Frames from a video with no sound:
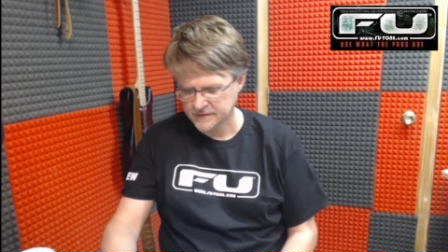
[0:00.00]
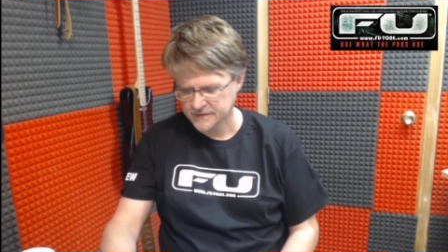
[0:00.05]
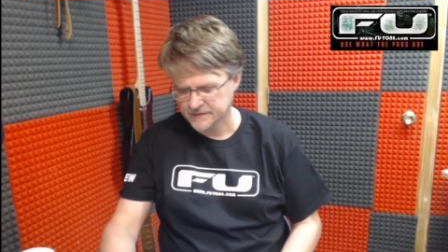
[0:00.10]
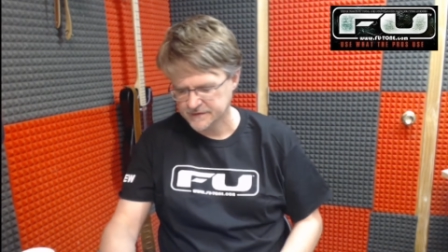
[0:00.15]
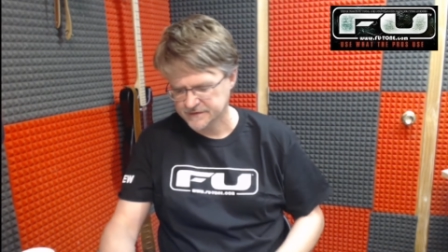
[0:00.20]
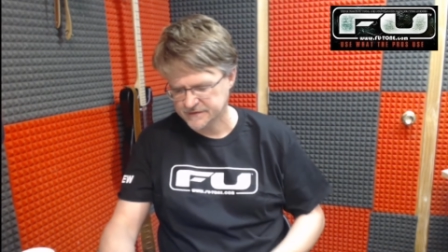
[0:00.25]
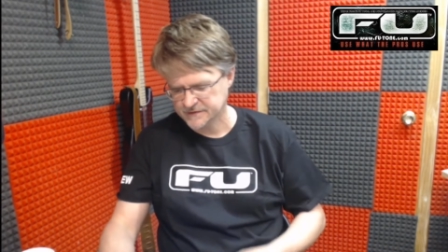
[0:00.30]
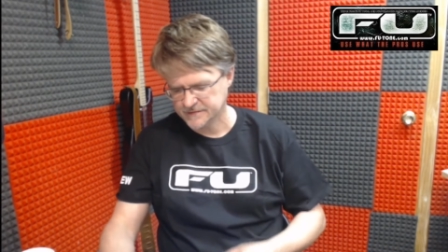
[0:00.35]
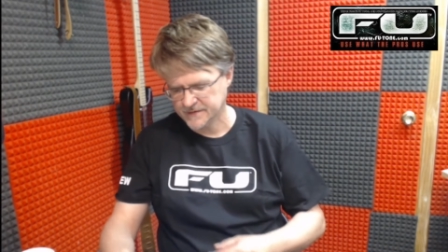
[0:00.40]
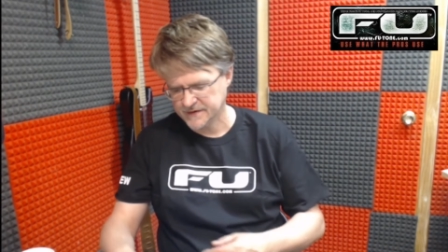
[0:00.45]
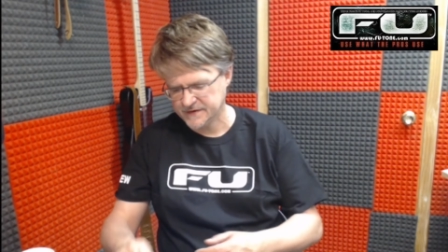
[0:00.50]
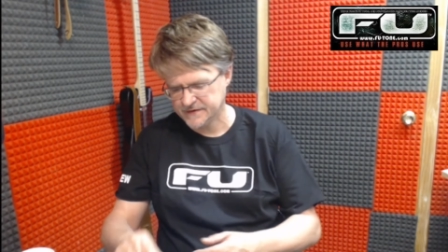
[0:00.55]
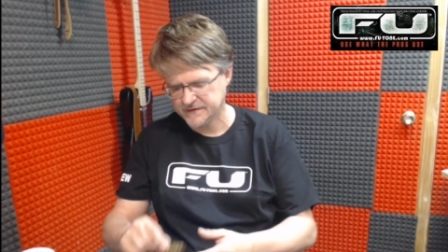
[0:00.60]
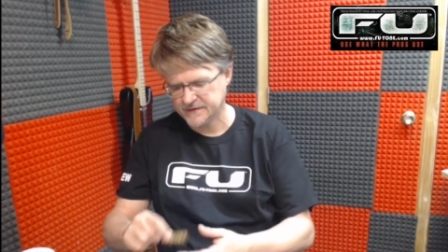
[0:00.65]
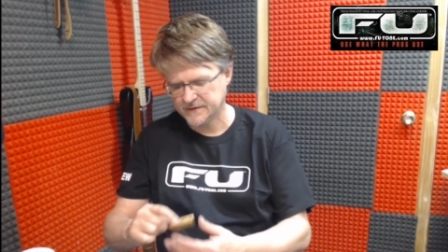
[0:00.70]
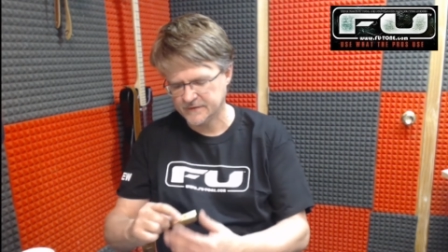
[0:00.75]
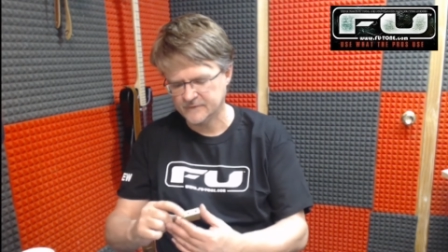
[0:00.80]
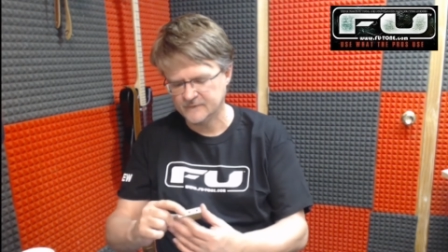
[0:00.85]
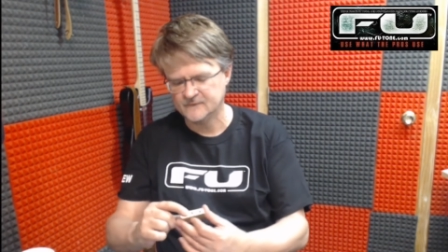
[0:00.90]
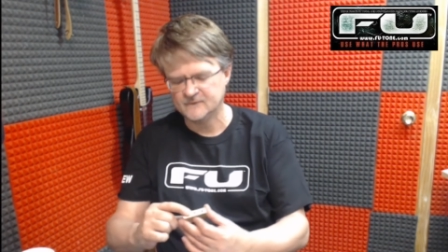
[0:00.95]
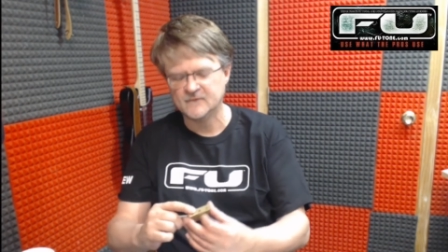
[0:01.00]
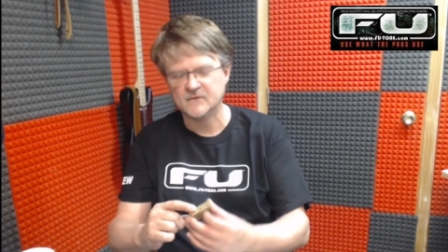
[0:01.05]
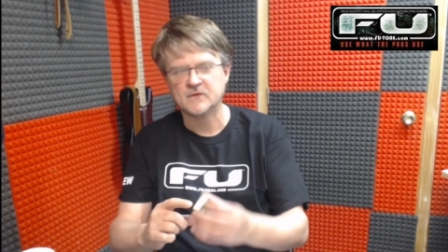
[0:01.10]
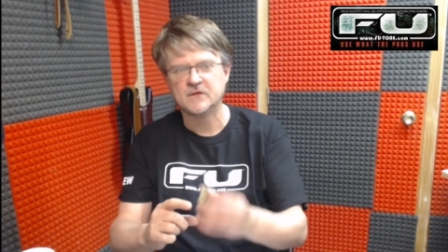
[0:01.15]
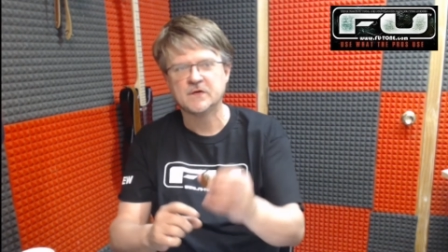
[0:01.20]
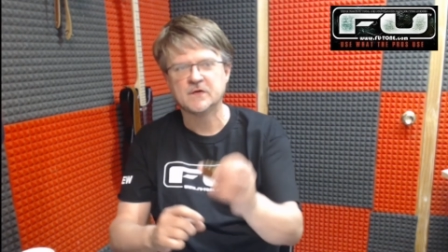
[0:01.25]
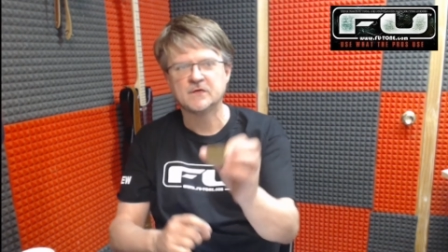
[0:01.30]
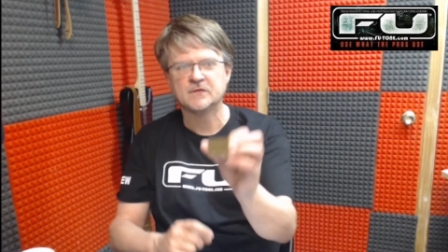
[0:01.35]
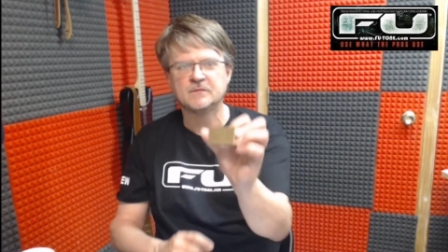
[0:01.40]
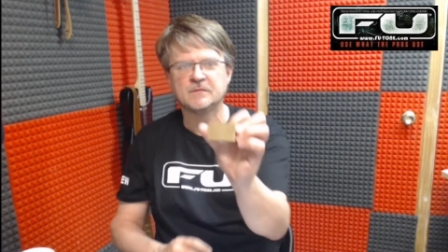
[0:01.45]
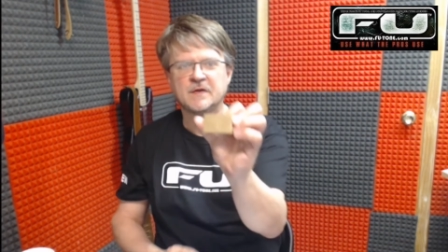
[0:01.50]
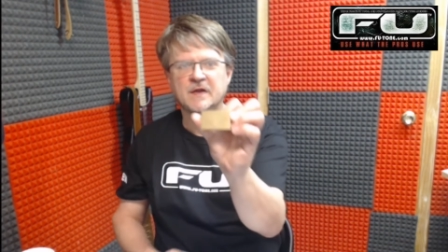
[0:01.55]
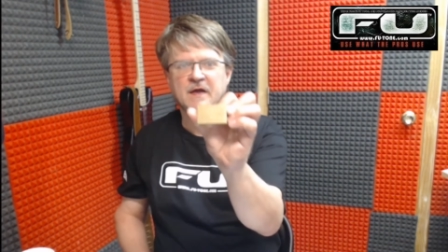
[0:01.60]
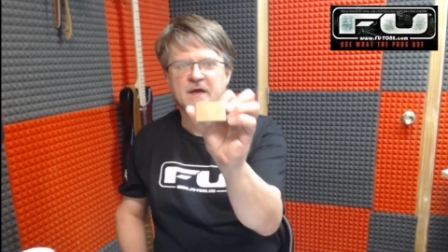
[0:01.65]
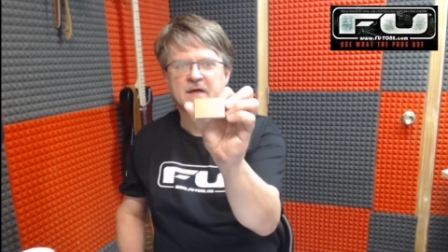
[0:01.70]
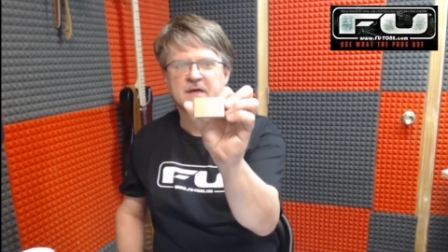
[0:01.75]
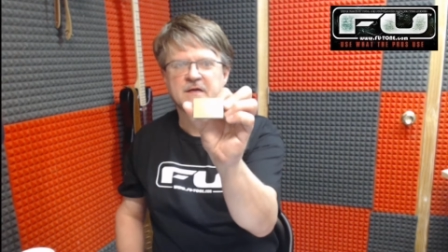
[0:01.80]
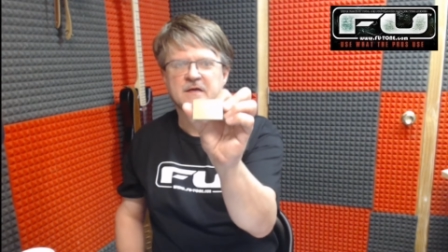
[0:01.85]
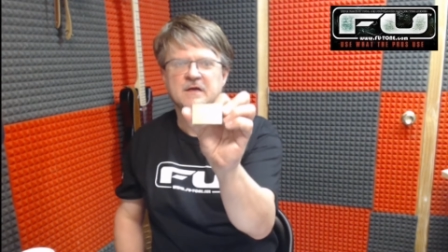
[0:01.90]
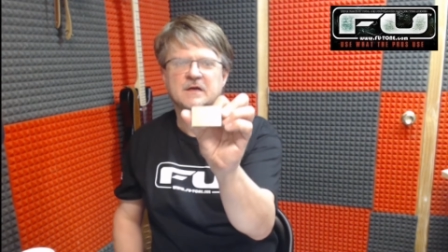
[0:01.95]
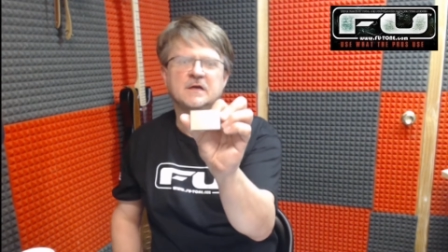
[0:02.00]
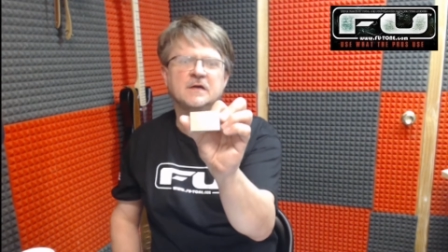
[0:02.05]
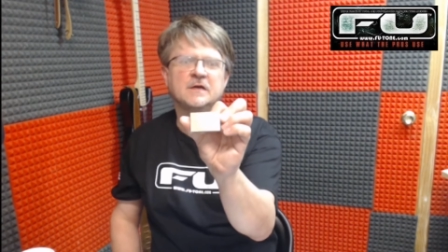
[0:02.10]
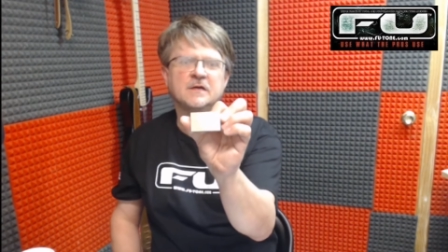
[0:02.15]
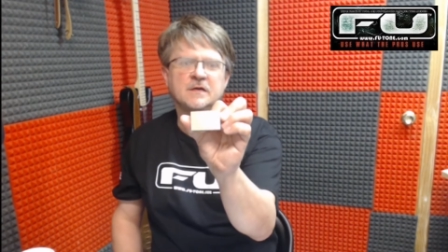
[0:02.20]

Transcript: this amazing futon block.